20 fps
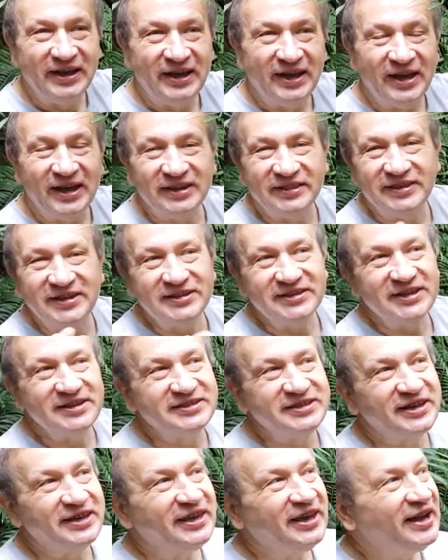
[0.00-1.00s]
And this is
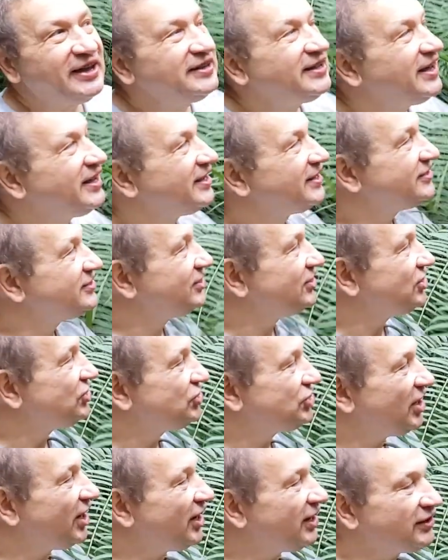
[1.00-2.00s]
again the
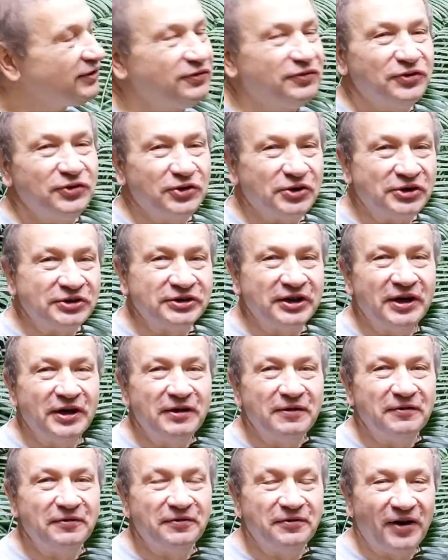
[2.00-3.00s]
giant fern
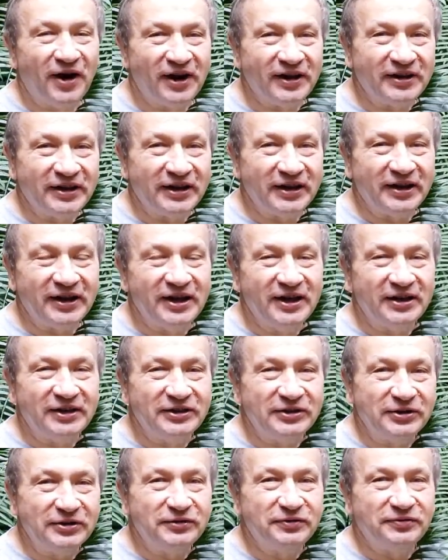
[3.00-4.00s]
valley,
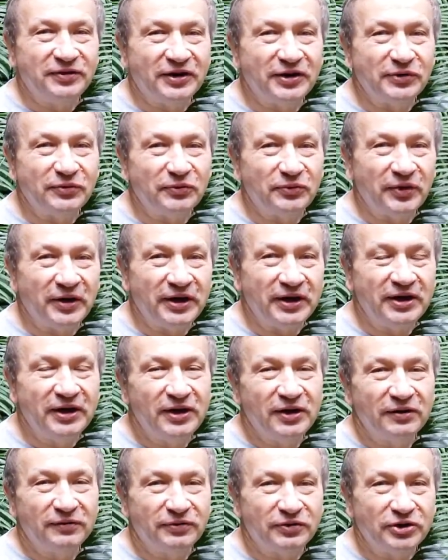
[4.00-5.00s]
not far away
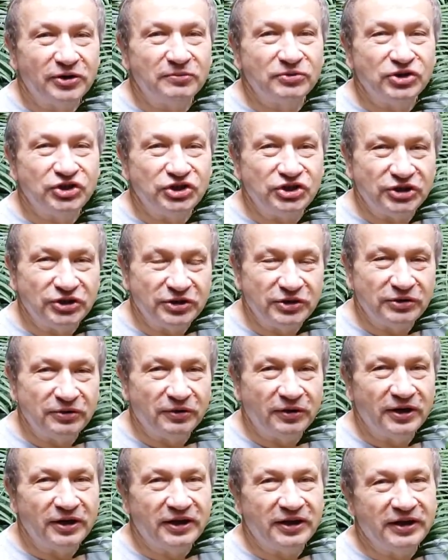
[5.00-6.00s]
from Shingo,
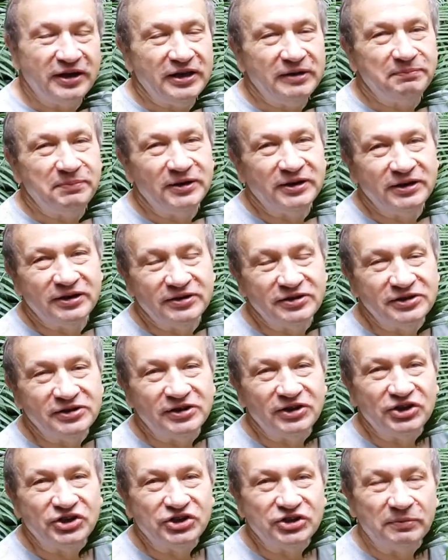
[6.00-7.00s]
Kii
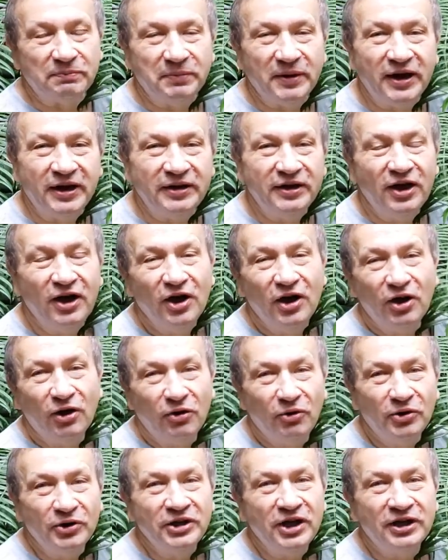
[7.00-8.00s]
Peninsula, Japan,
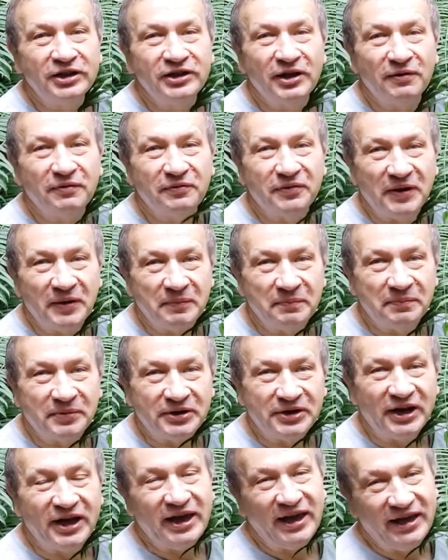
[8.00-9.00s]
on
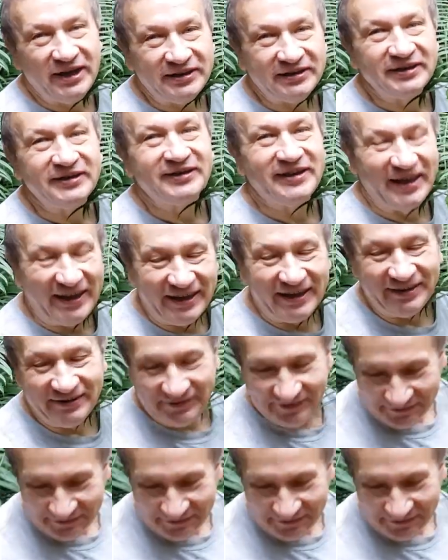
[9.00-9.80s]
November 8th. Thank you.